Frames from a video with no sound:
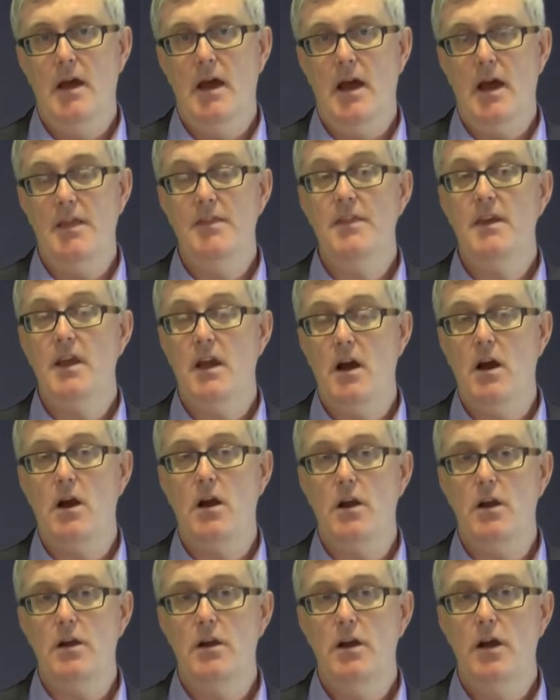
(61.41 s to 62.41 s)
and they
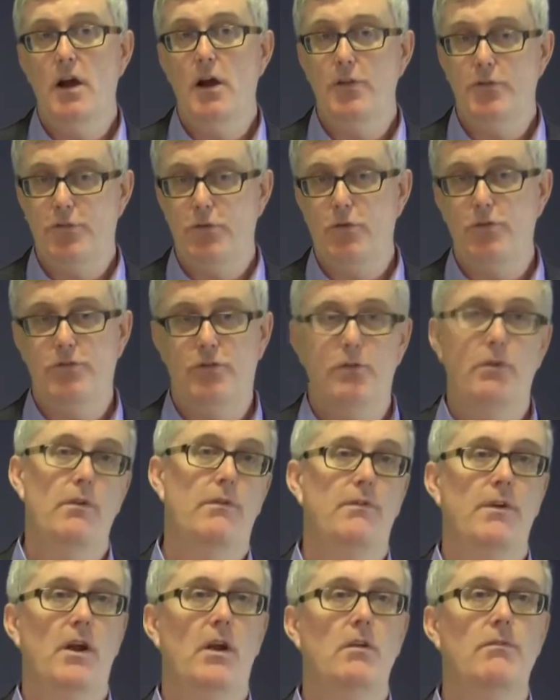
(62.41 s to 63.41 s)
are a source of
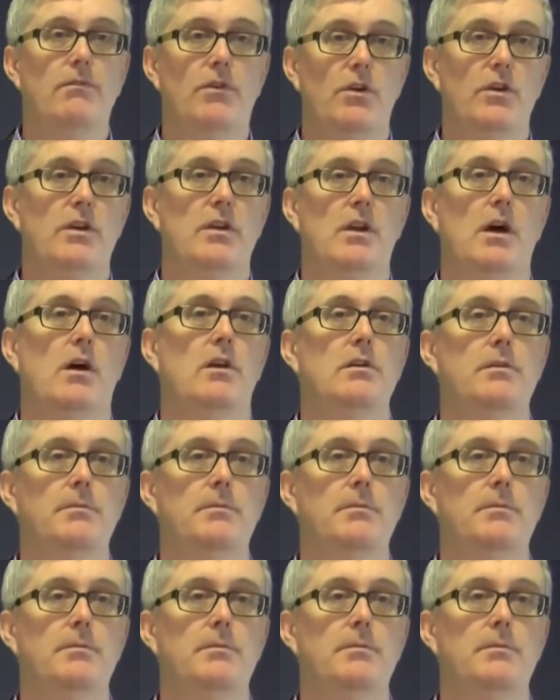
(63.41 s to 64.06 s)
referral for you now.